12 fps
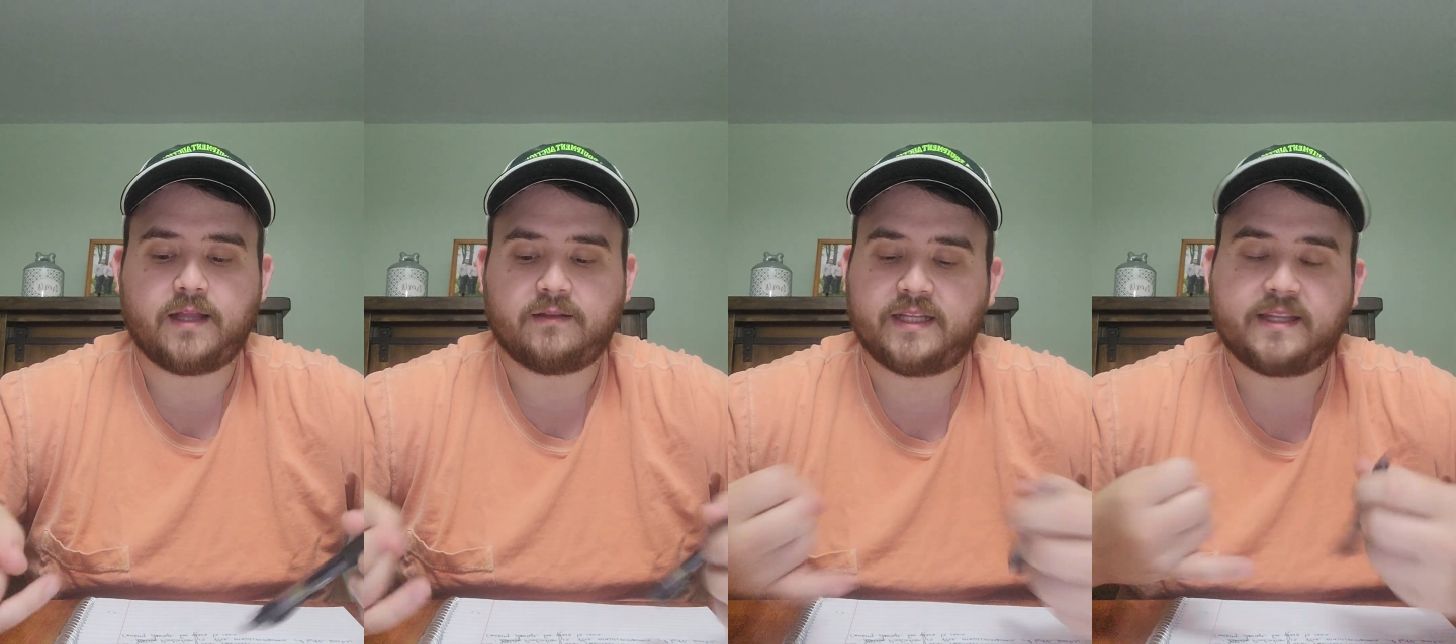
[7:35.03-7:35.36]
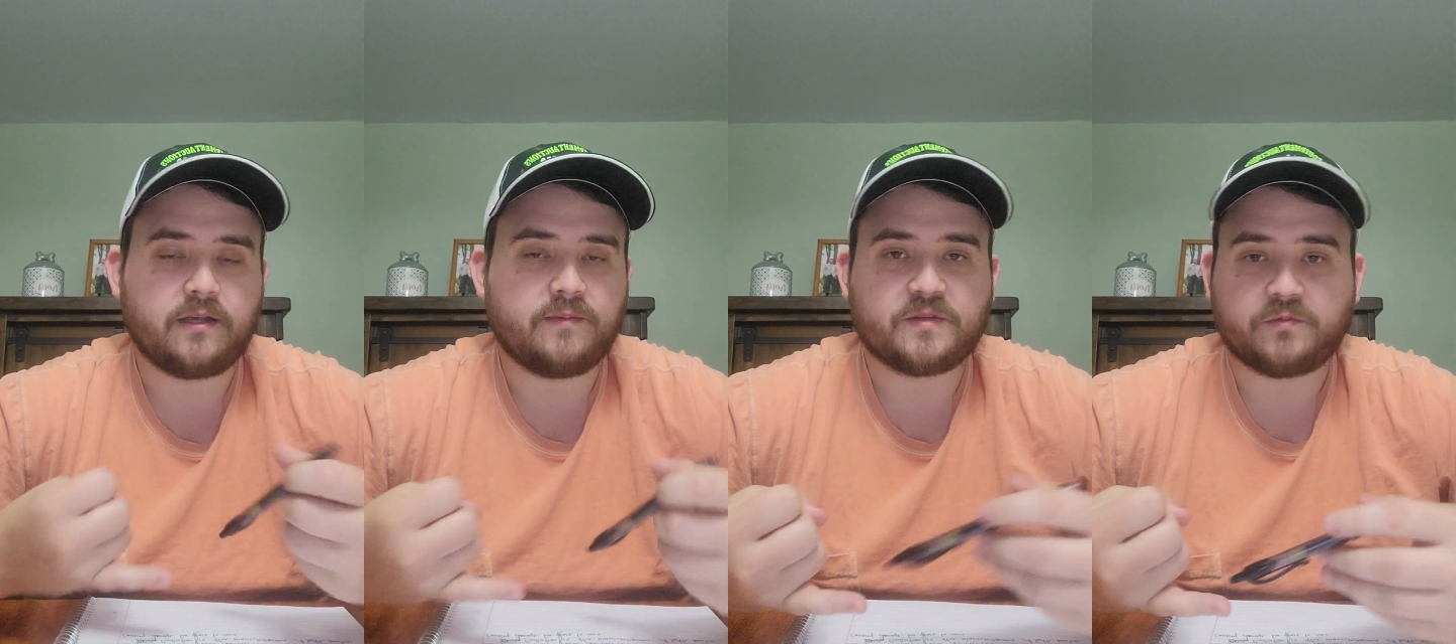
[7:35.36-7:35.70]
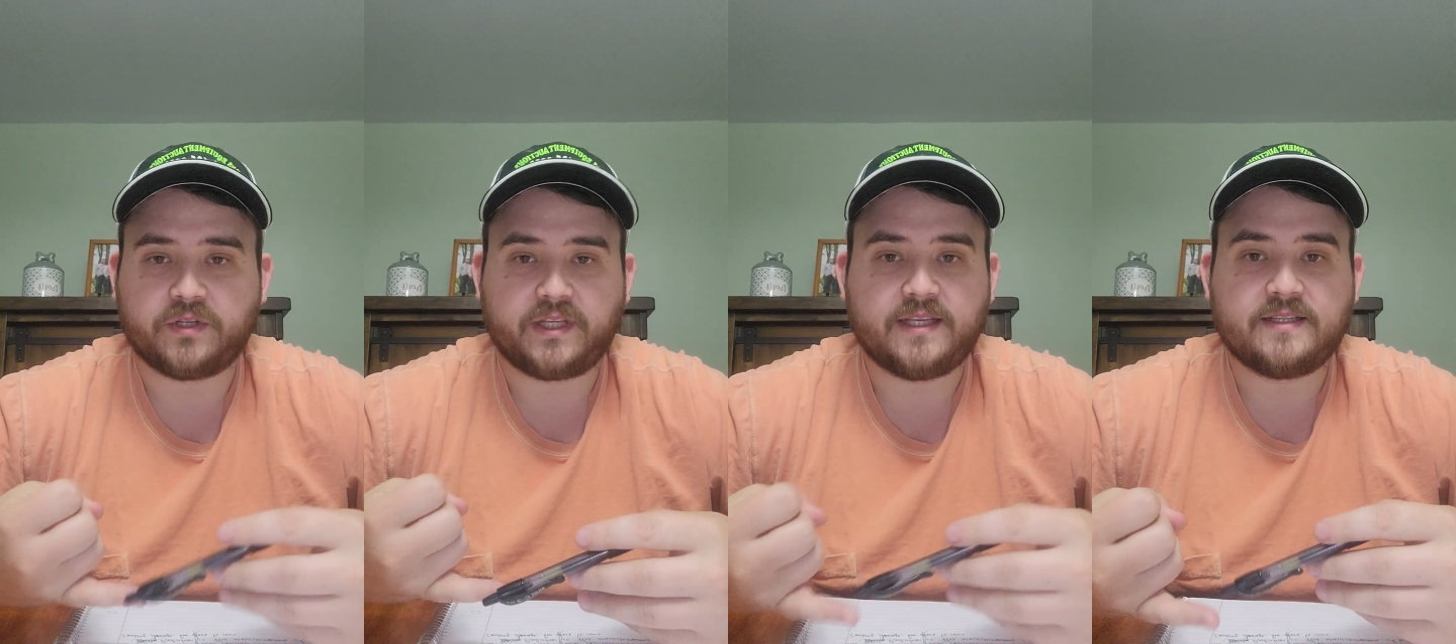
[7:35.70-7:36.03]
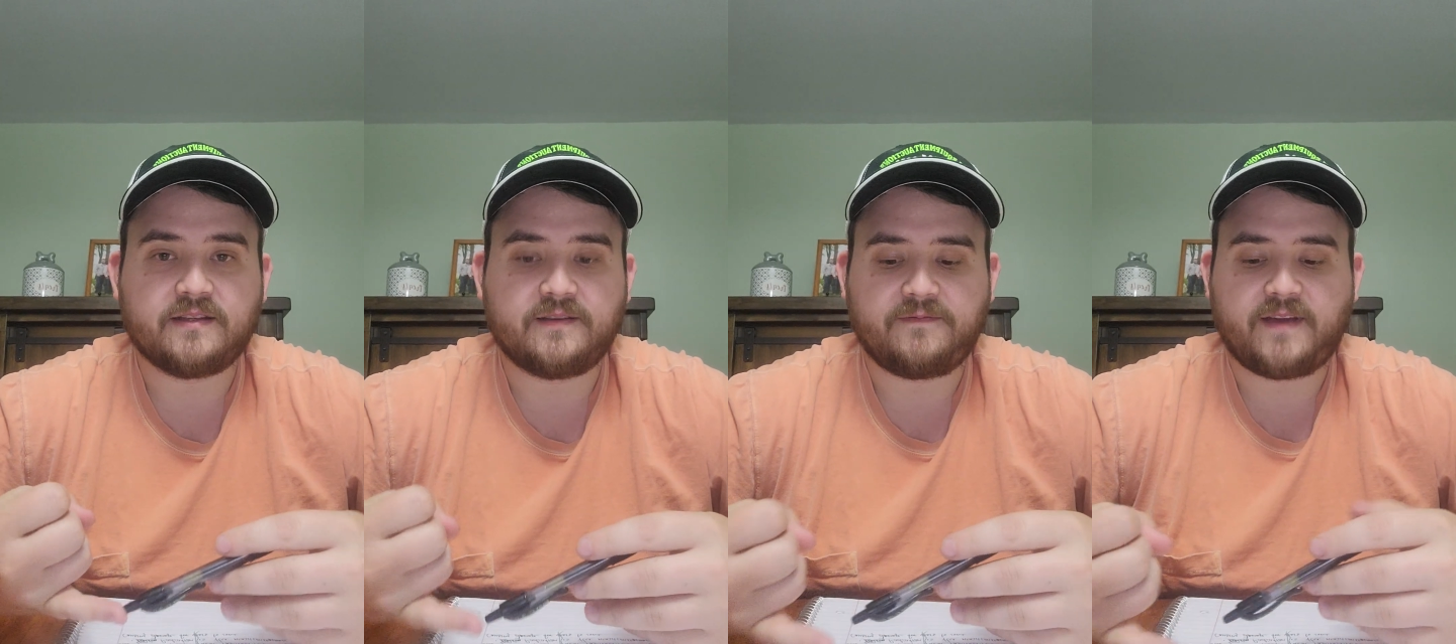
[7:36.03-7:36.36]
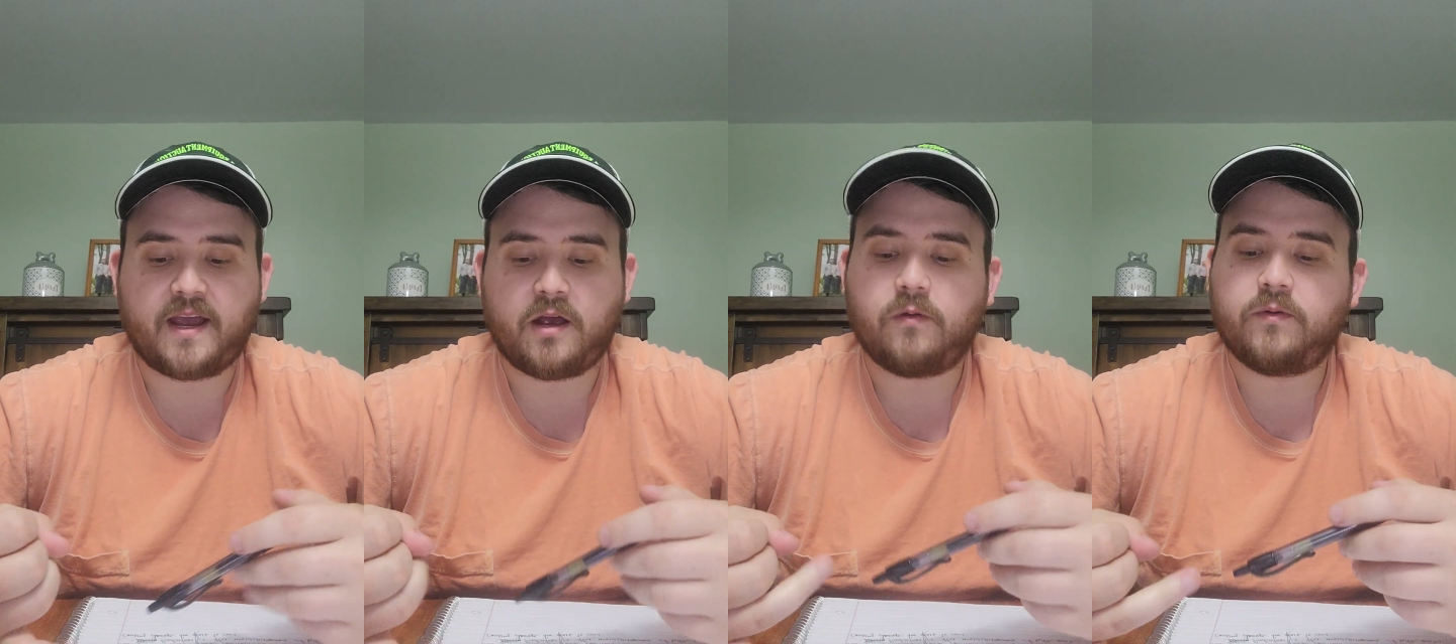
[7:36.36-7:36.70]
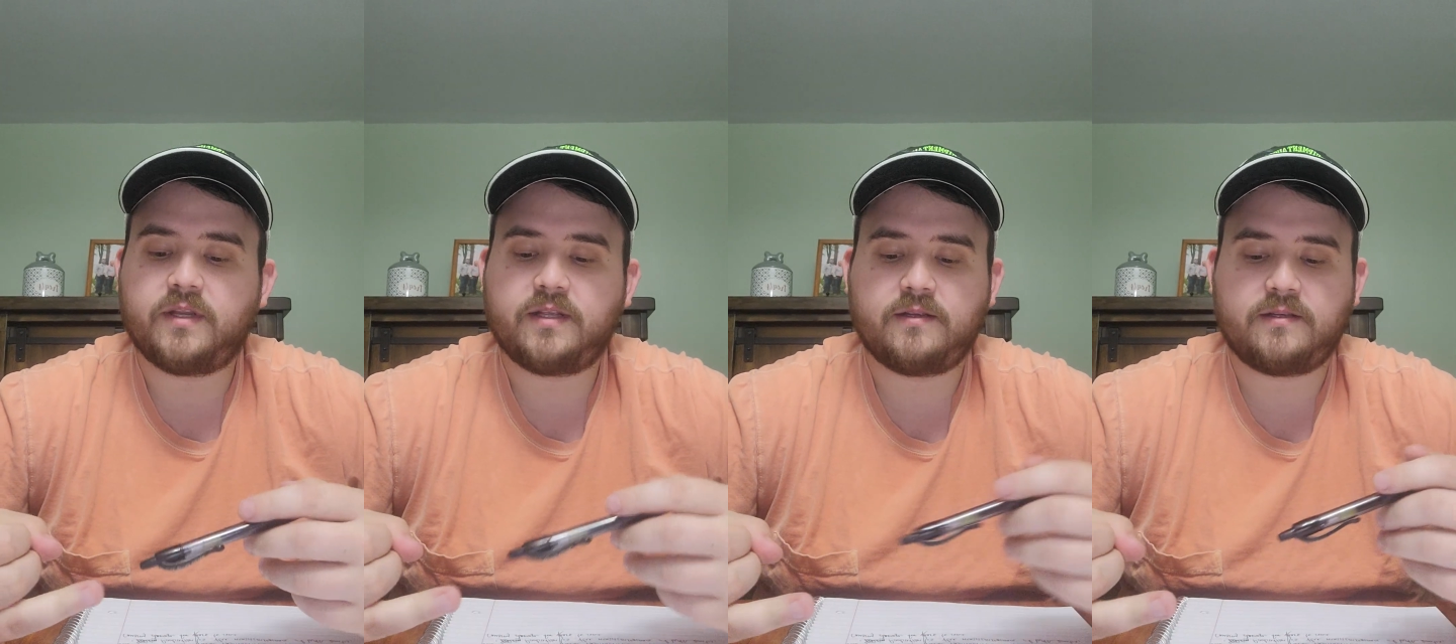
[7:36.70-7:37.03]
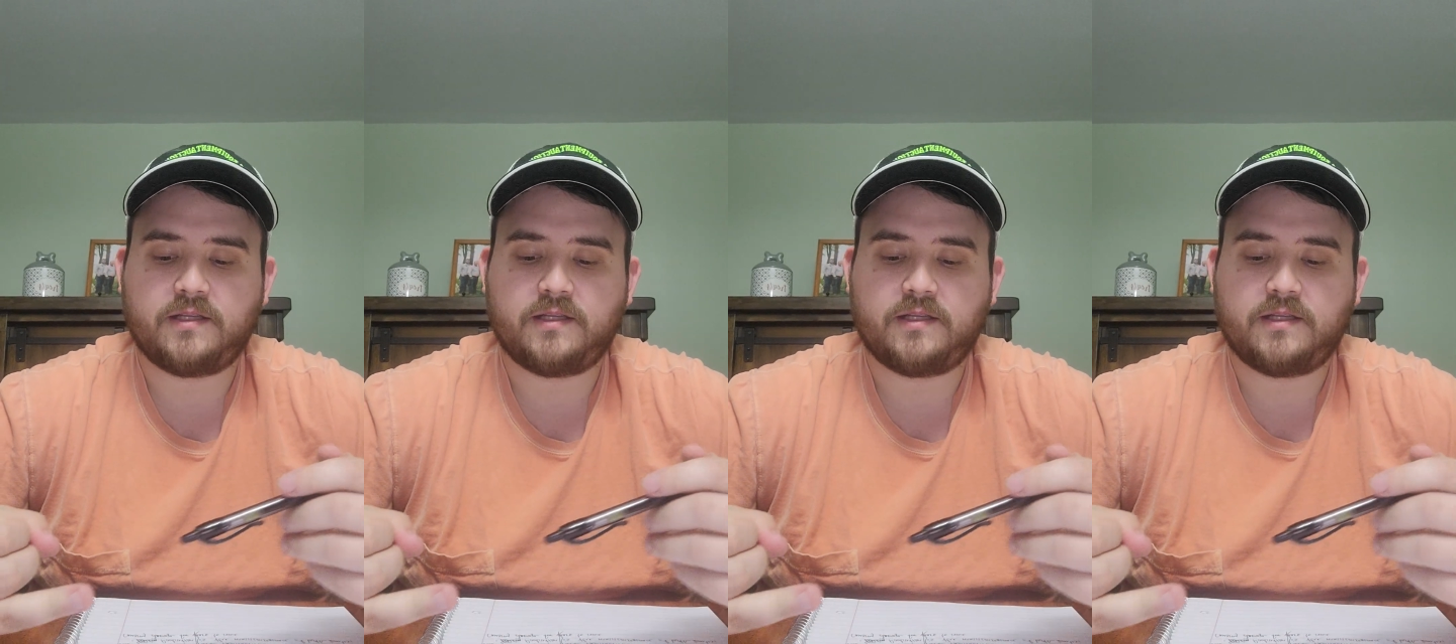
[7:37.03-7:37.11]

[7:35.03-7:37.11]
lithium is really easily found,